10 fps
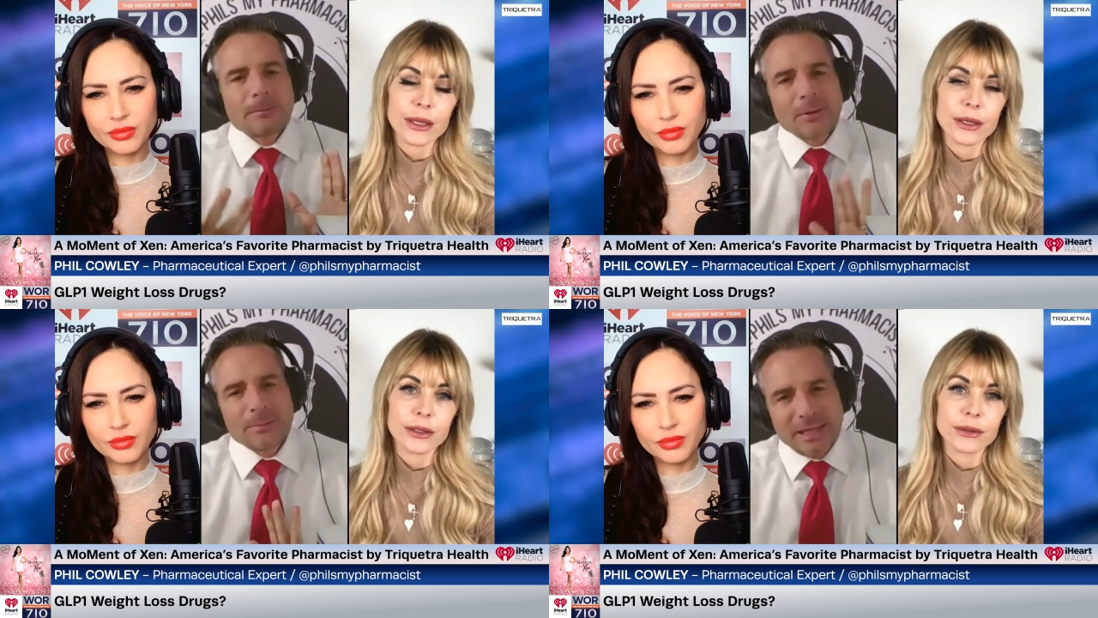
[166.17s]

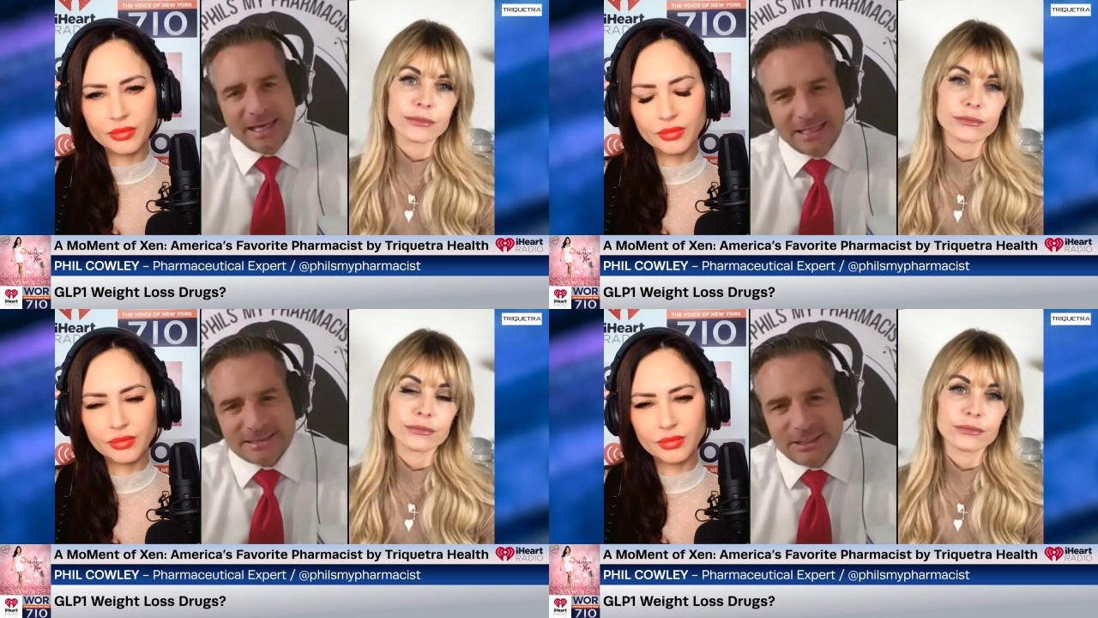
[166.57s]
Speaker 1: But
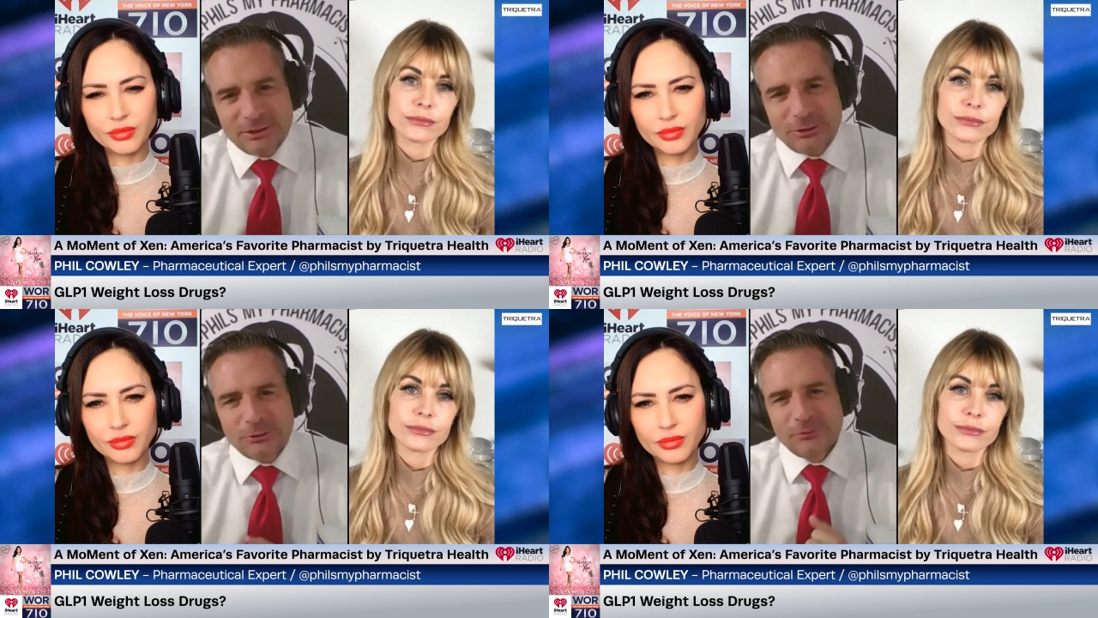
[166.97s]
McKenzie,
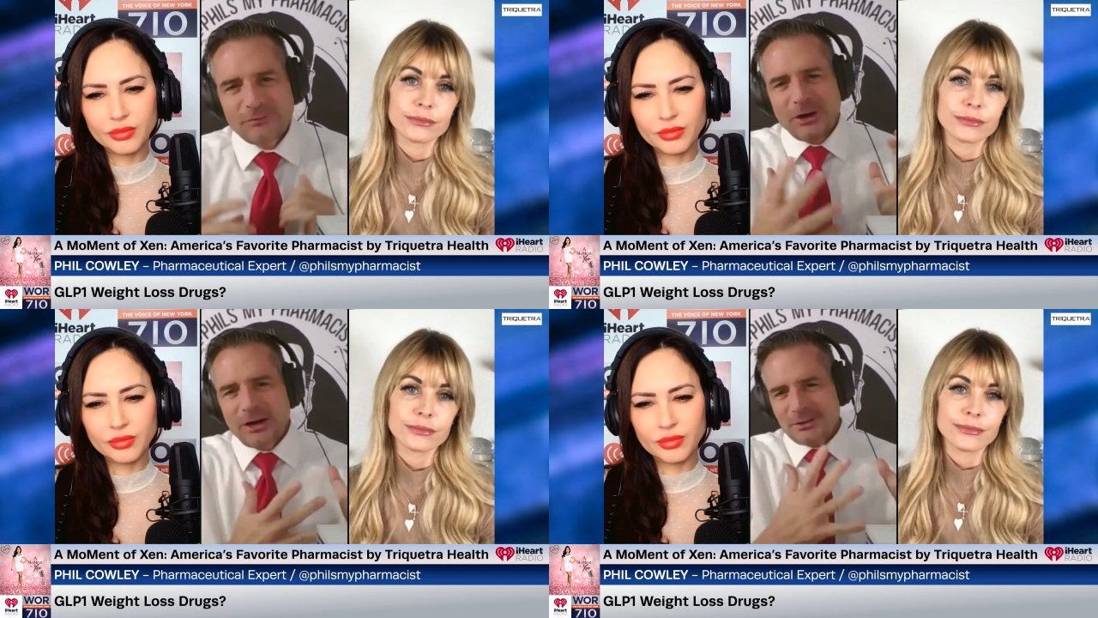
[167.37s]
you've
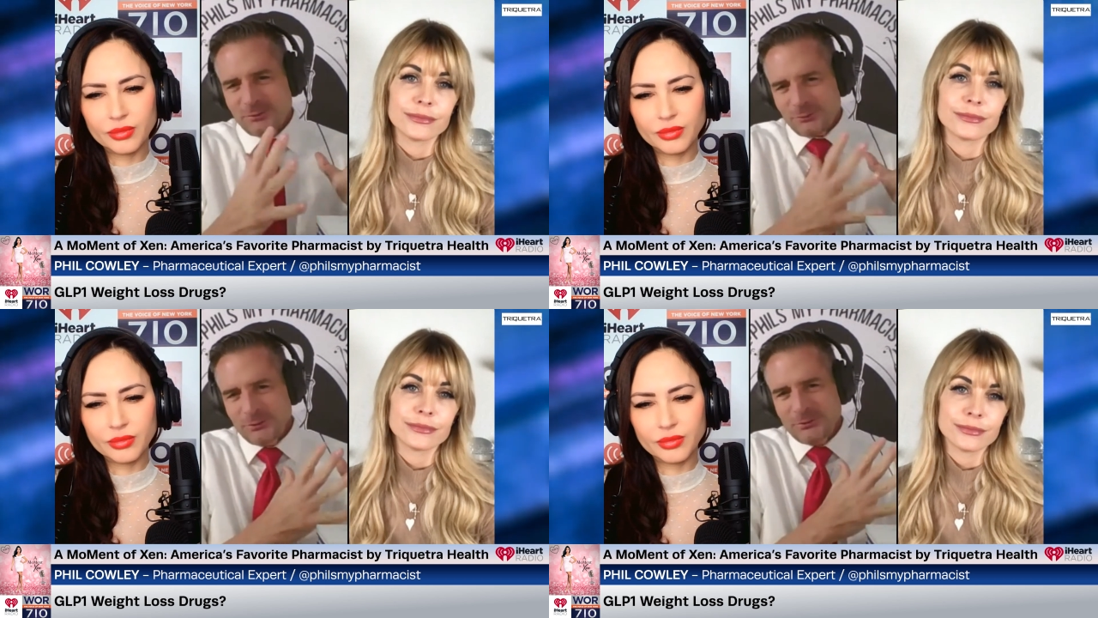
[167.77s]
gone
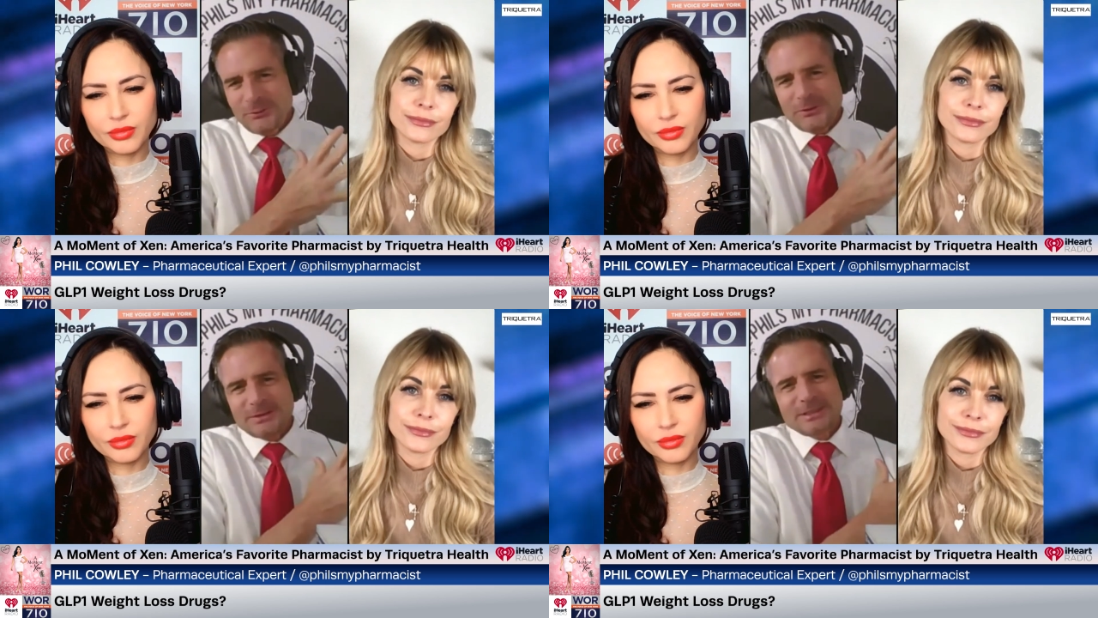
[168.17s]

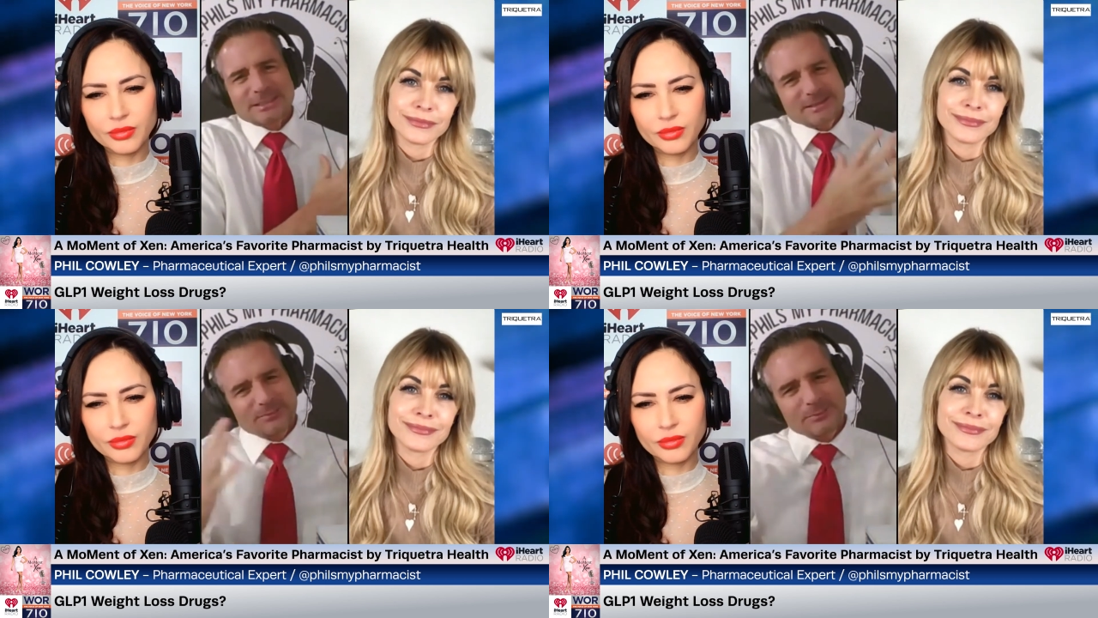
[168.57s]
through
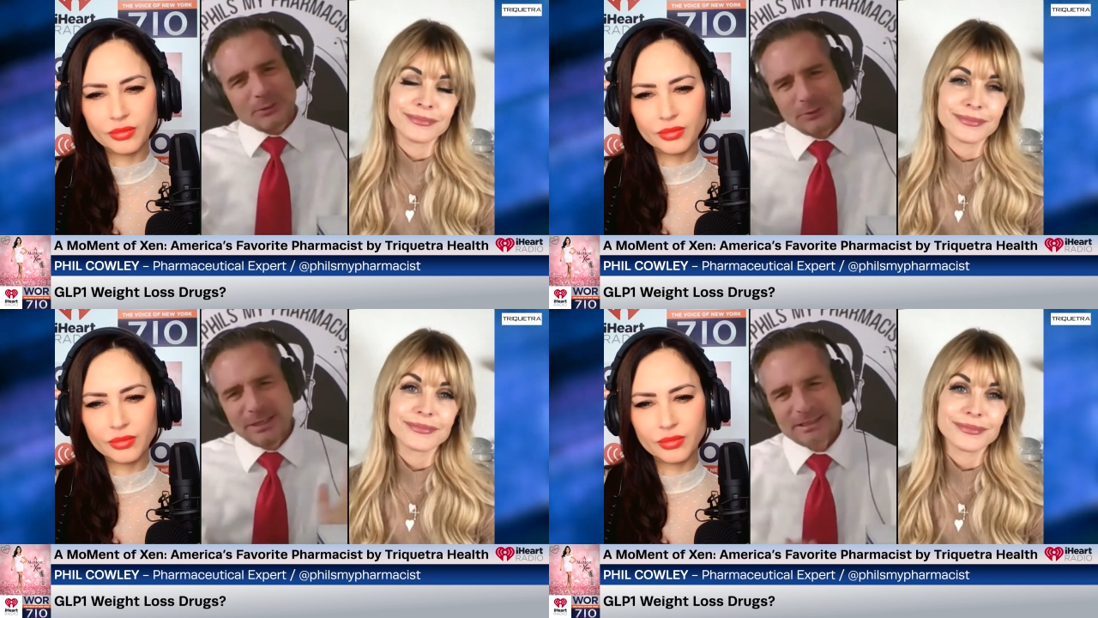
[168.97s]
this
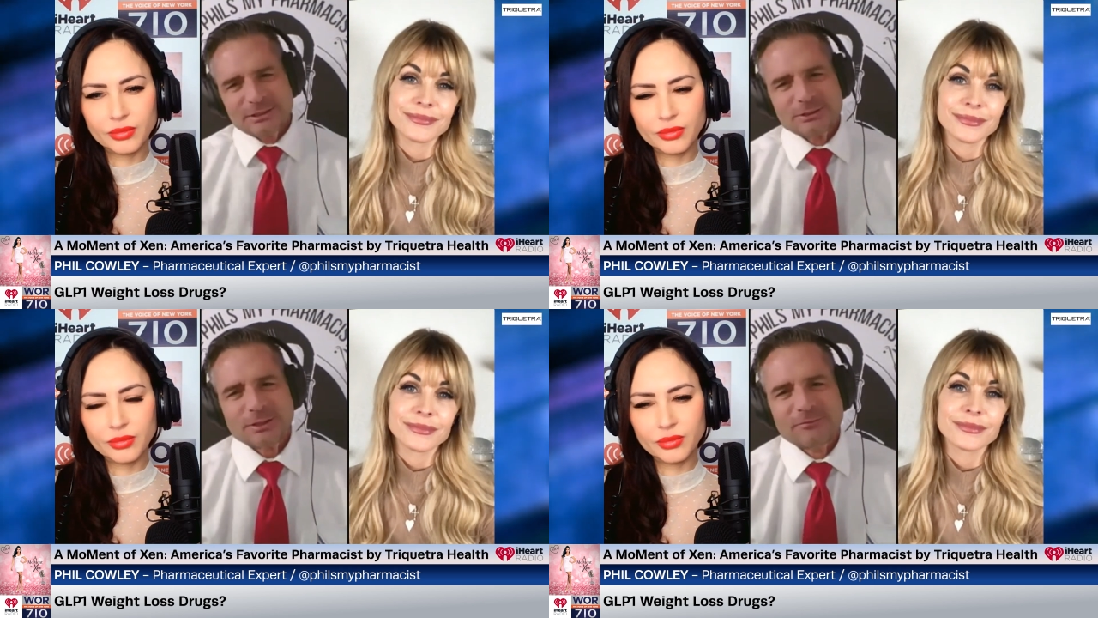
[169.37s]
beauty
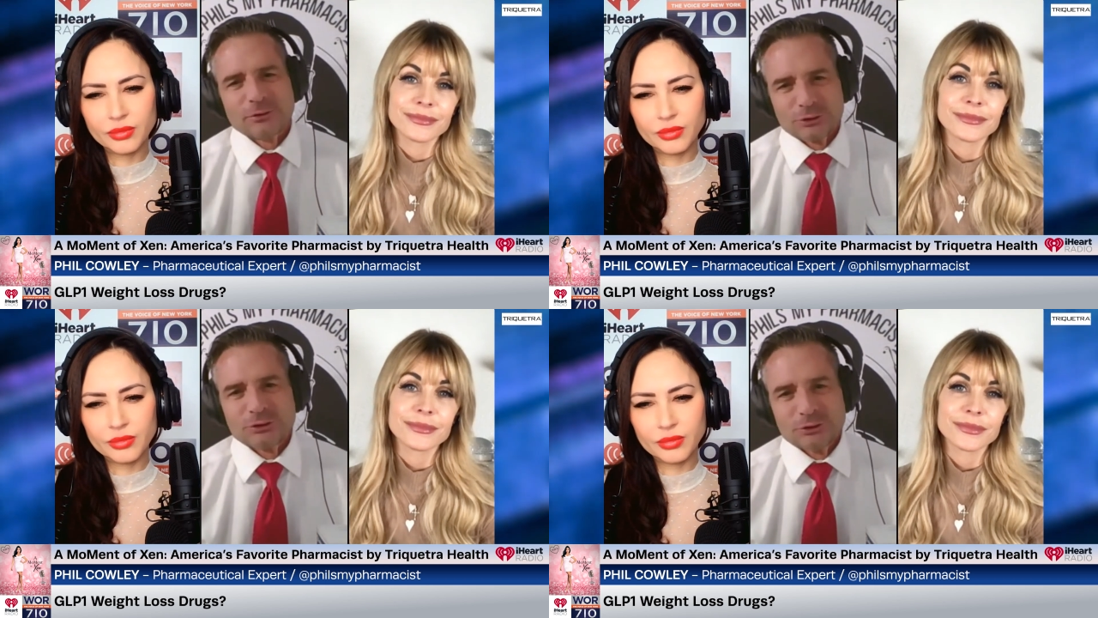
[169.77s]
industry
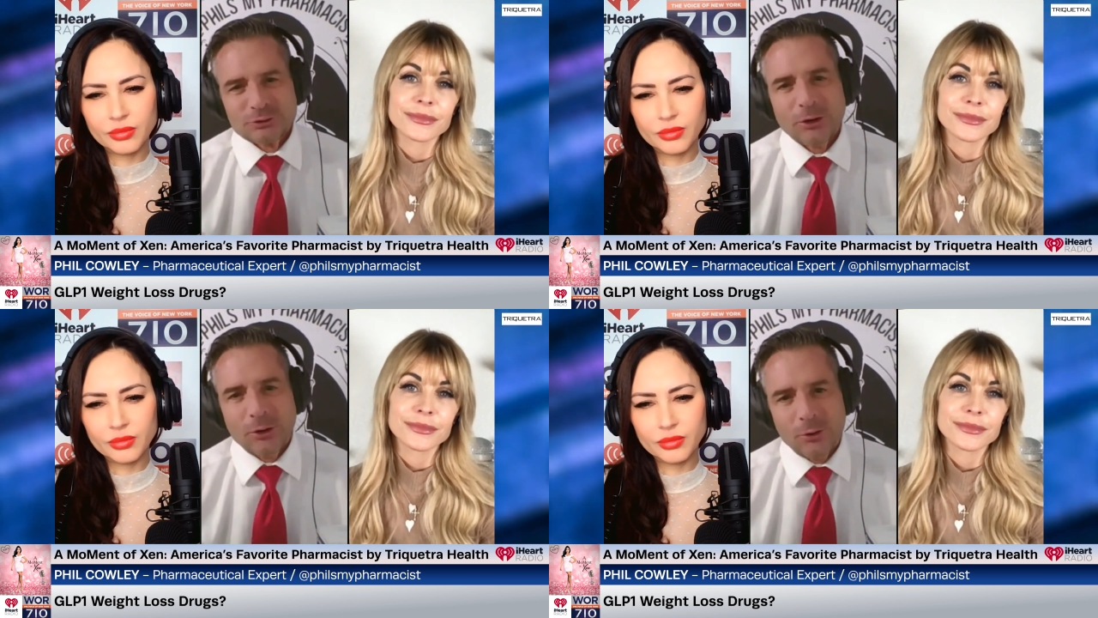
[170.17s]
for
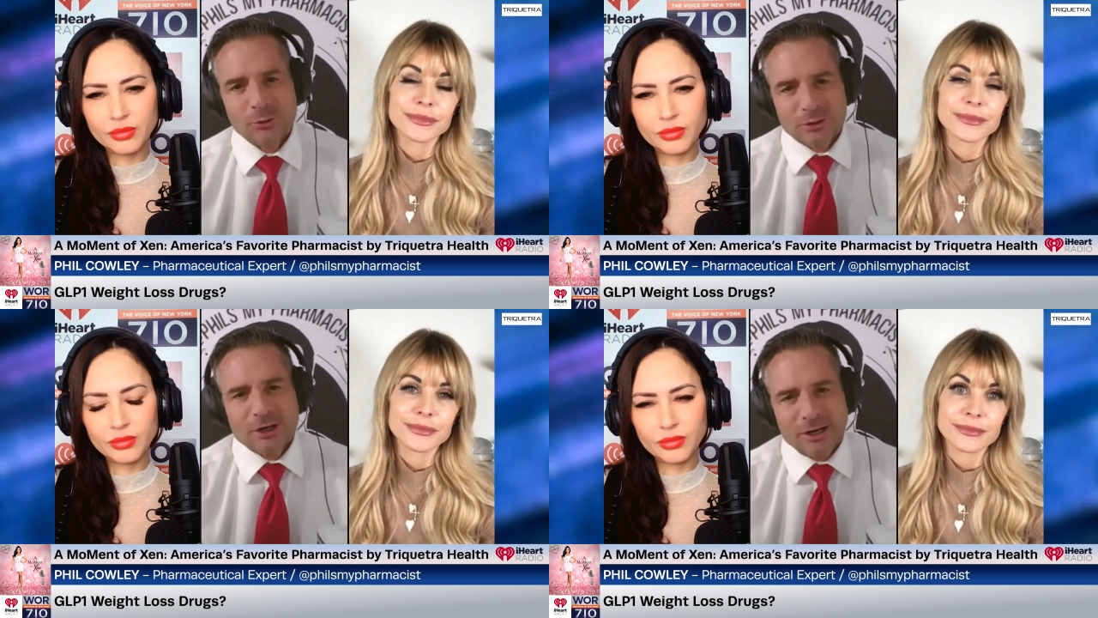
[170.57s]
so
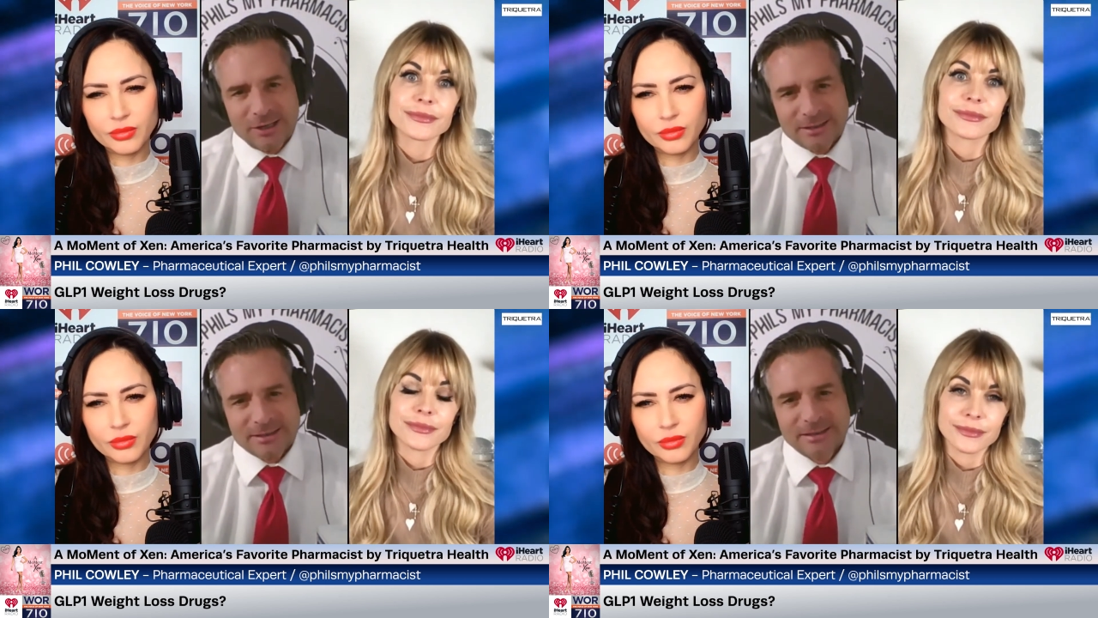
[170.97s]
long.